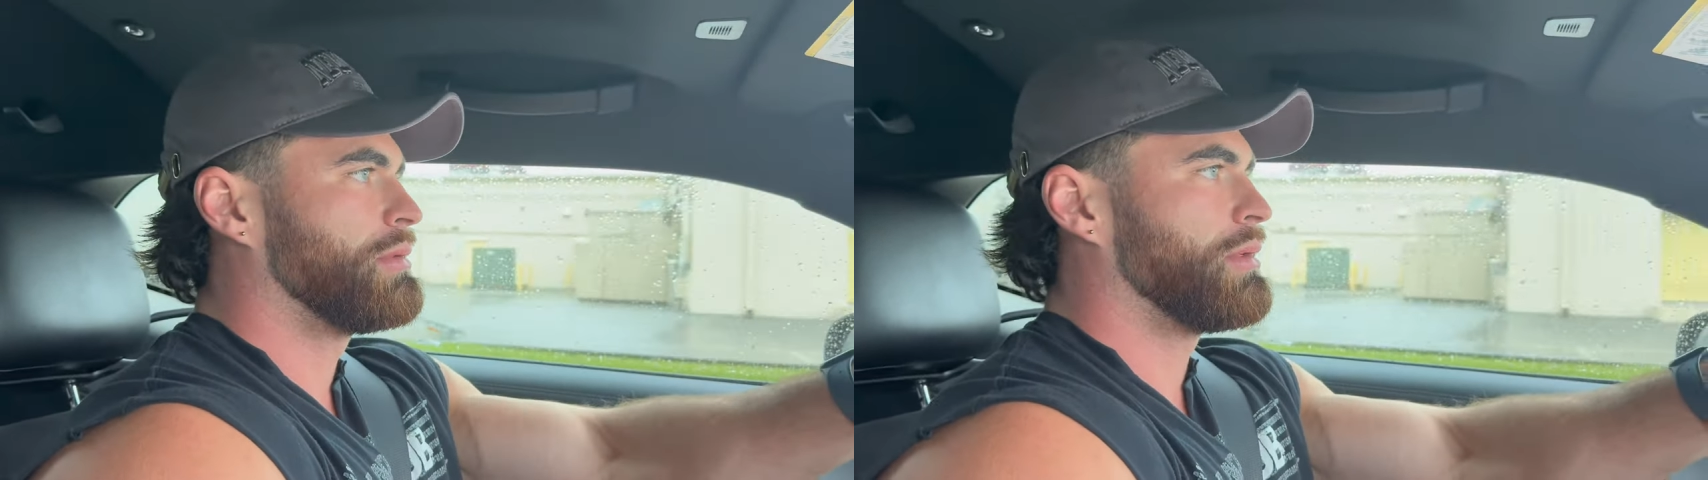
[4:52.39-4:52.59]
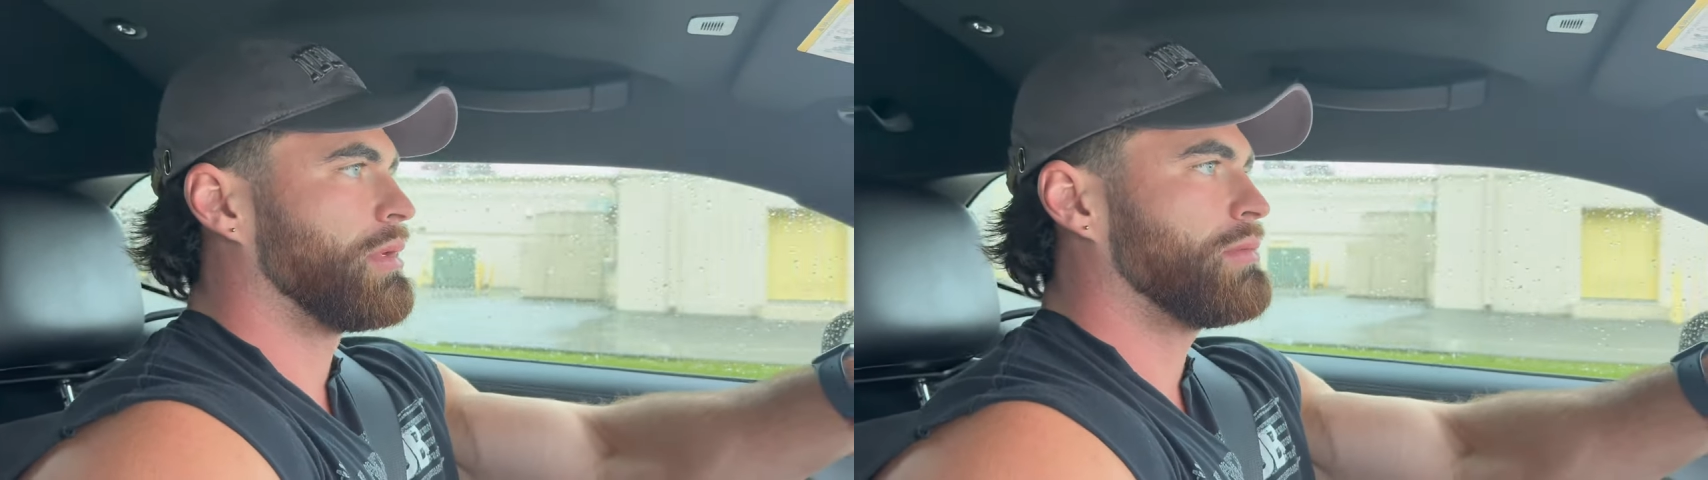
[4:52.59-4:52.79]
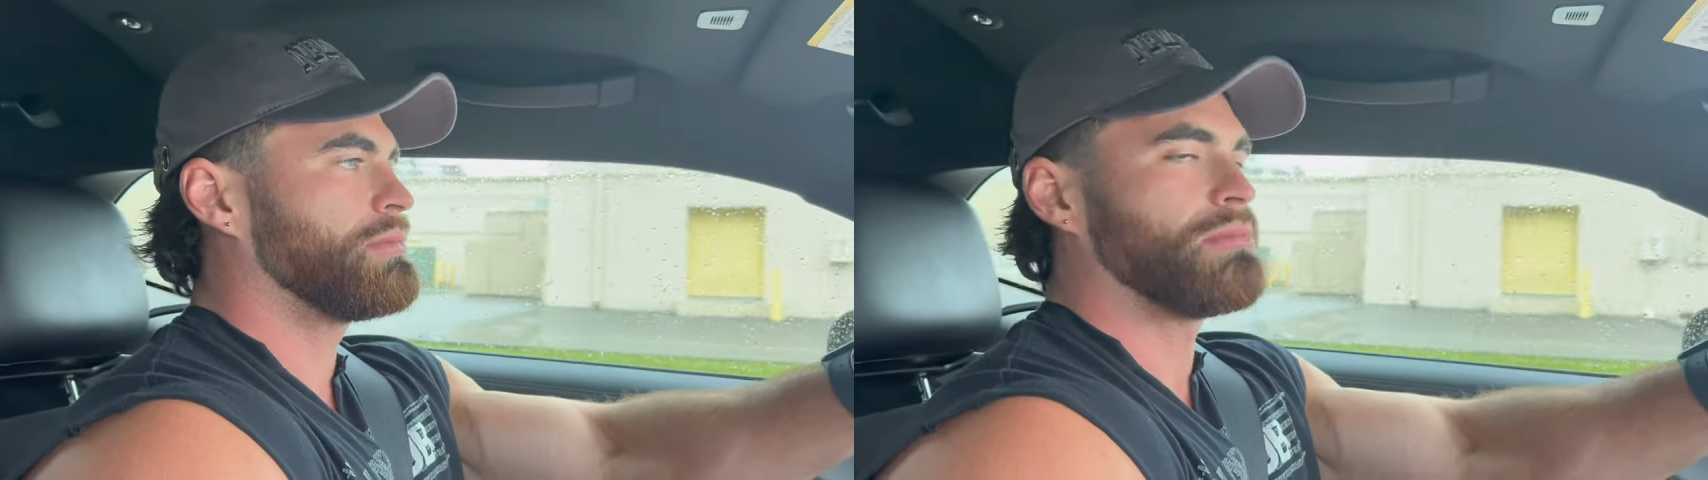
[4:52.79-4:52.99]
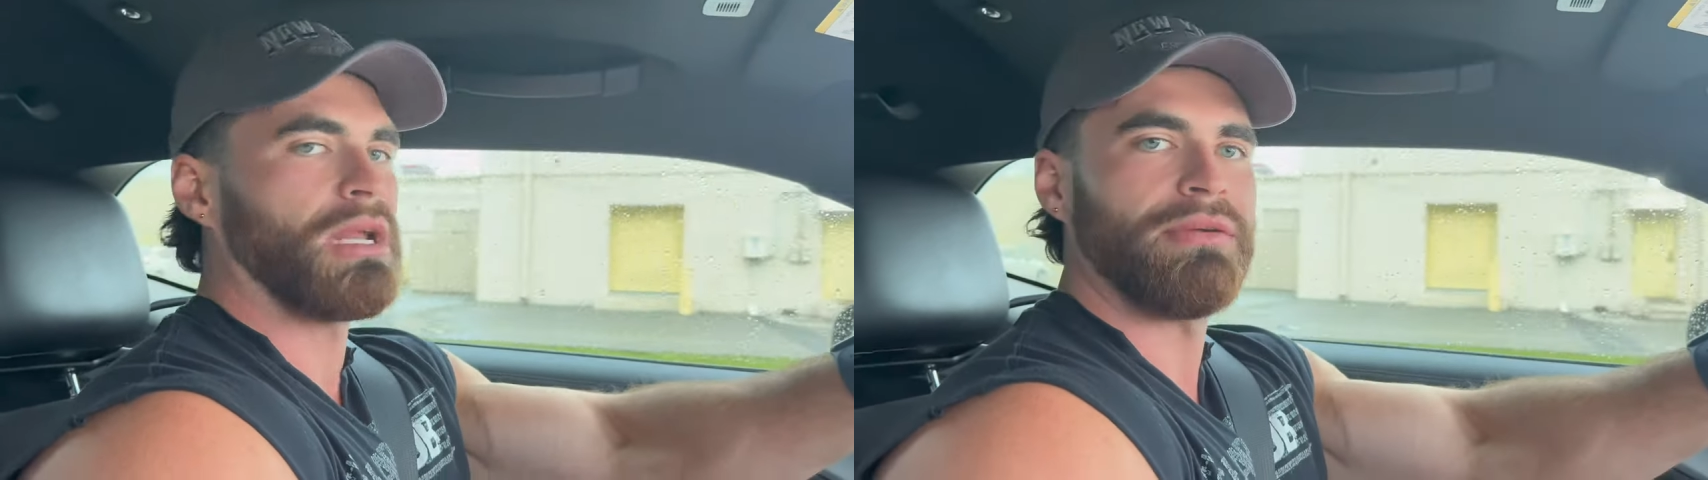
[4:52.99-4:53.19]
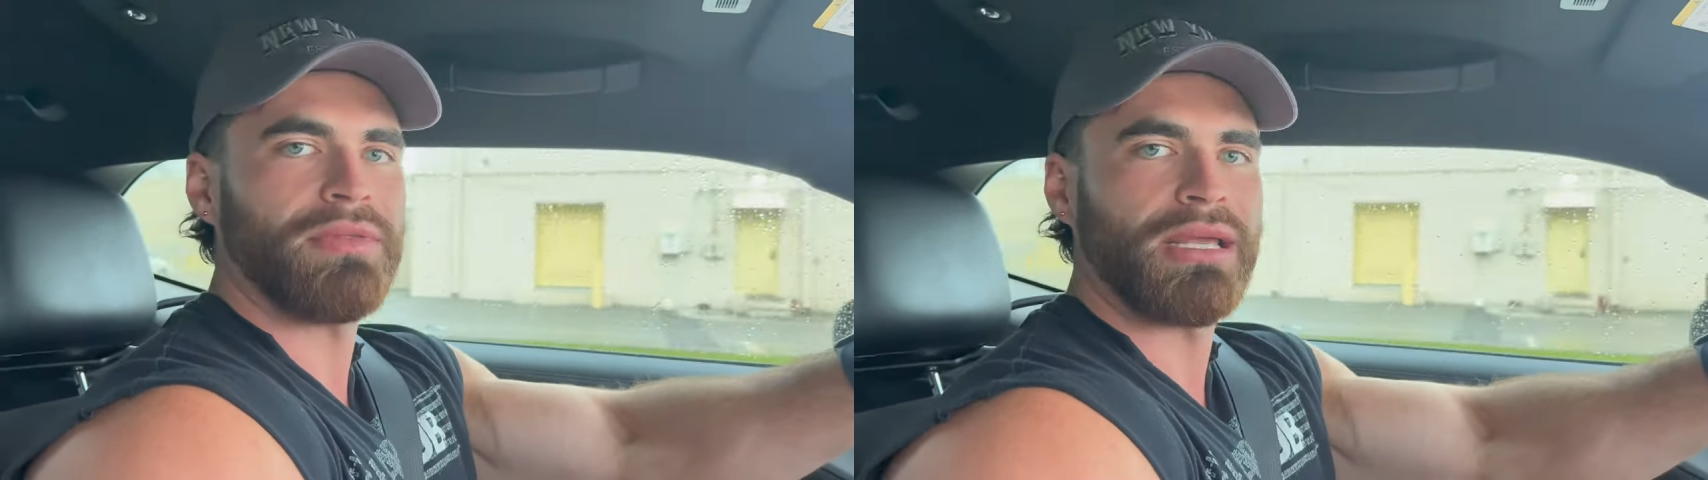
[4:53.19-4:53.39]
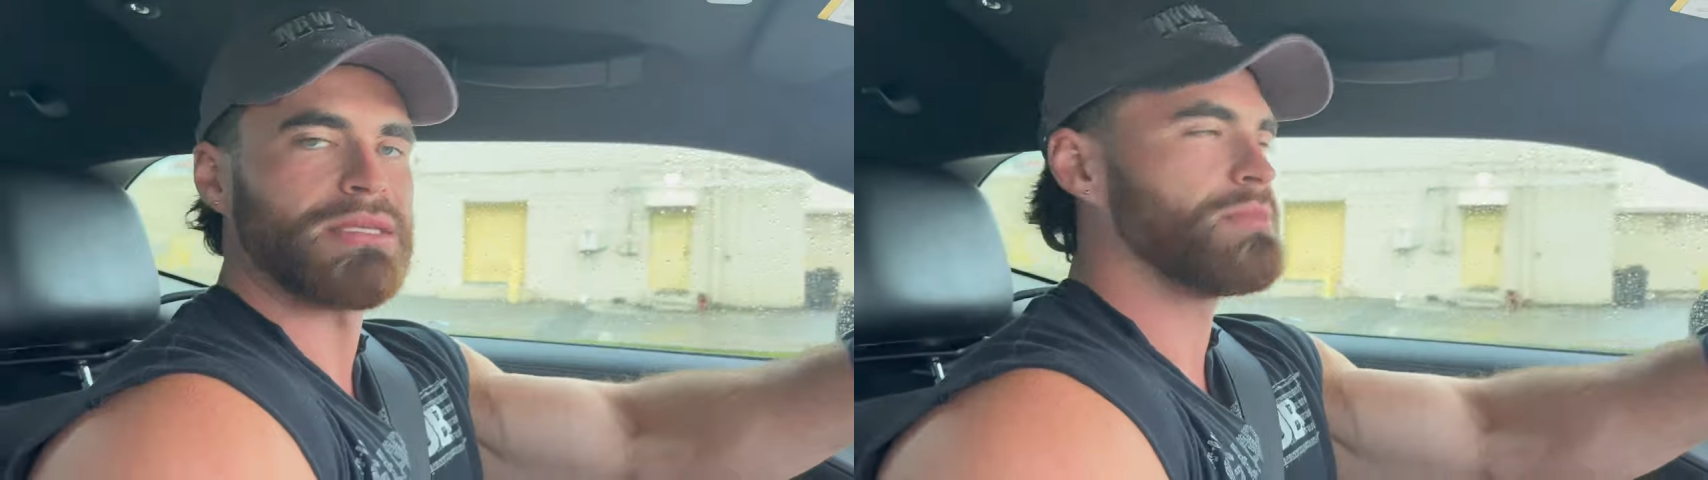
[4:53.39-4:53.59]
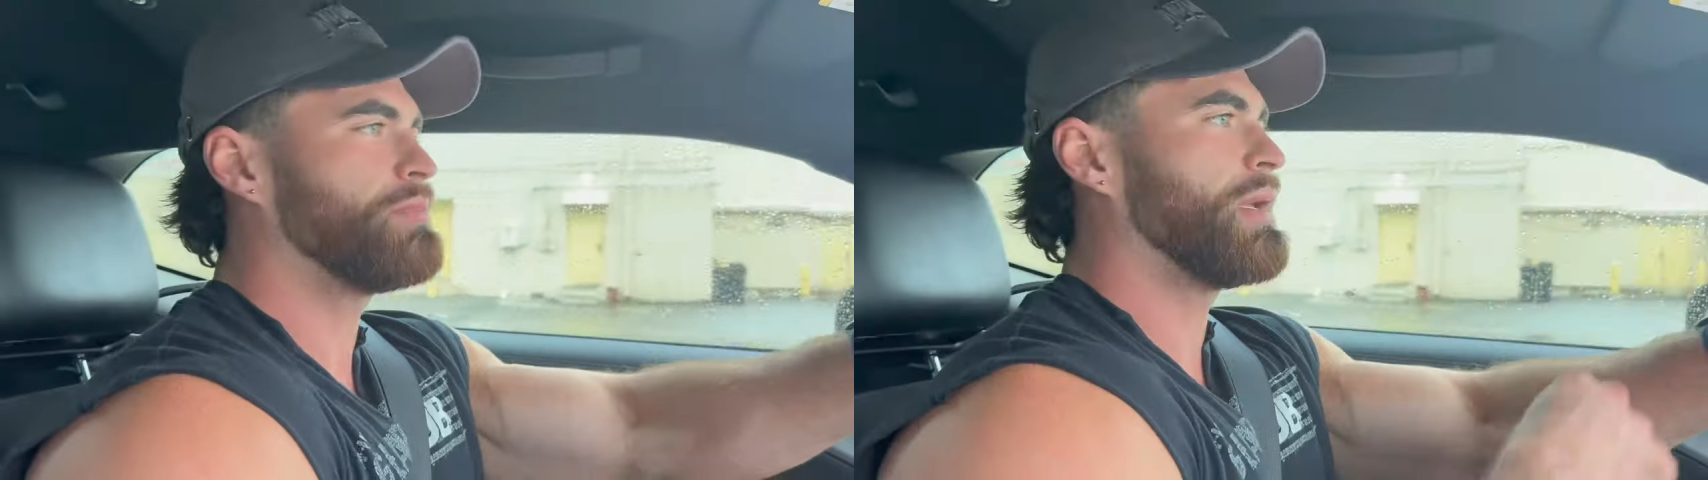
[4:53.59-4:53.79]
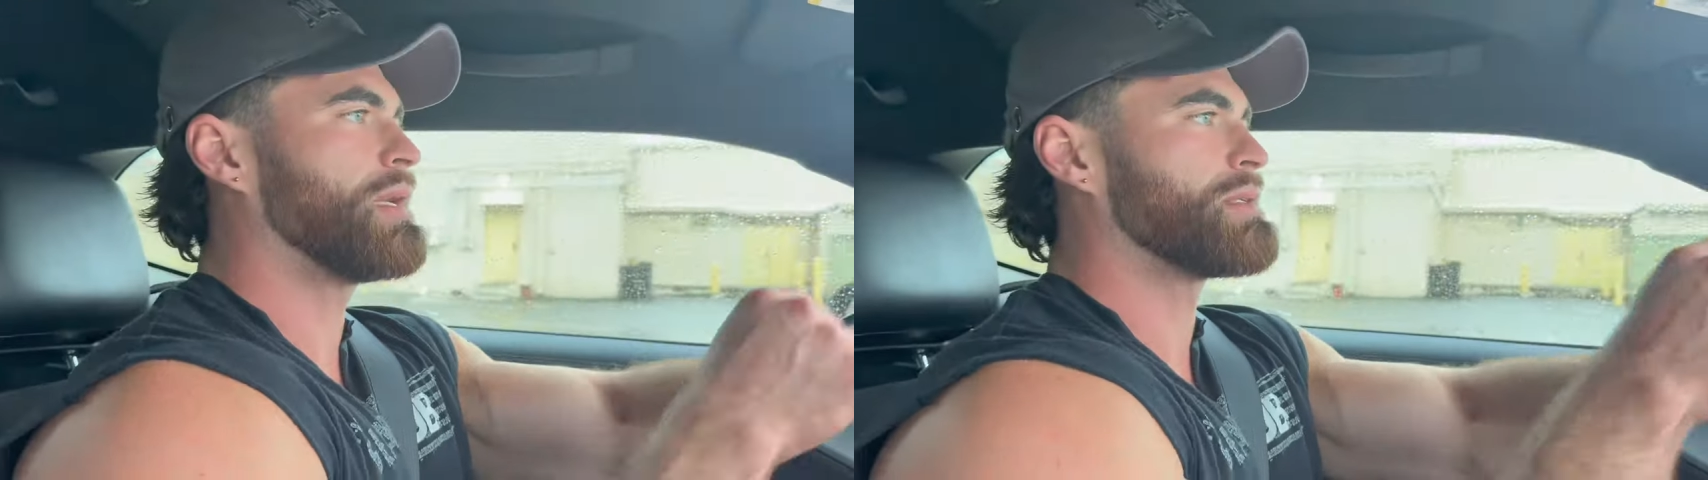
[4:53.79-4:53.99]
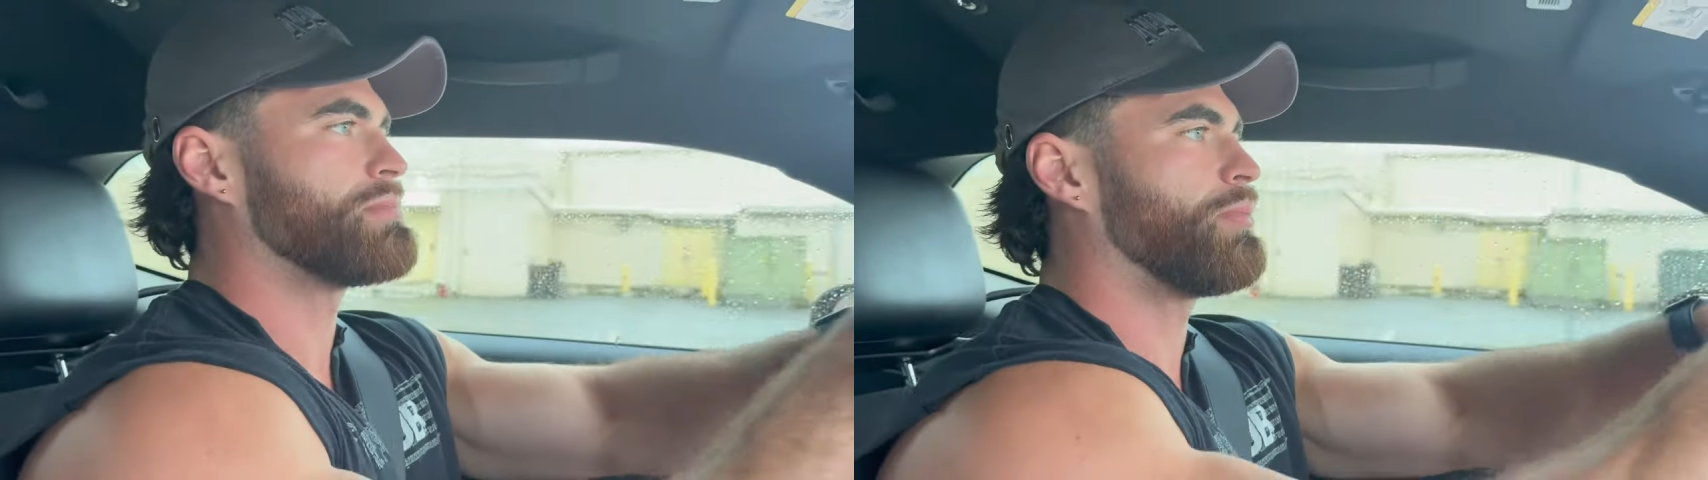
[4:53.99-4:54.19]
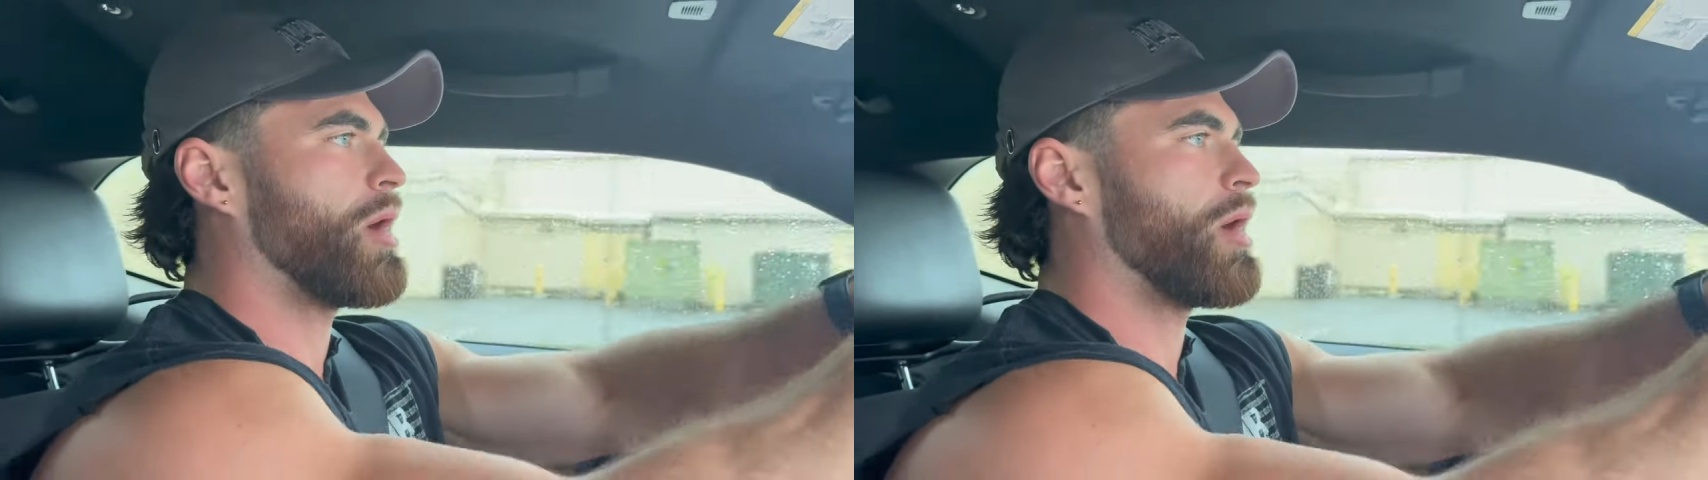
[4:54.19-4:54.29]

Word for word: you know, not everything is as big as a